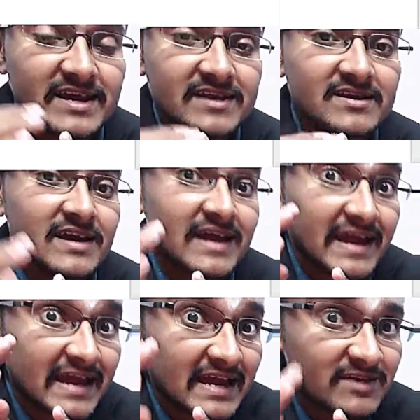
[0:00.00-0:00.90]
in
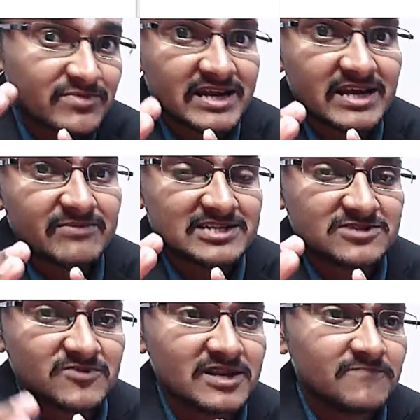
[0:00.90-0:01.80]
air medium
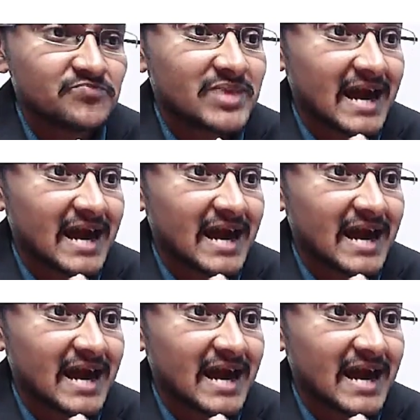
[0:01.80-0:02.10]
as well,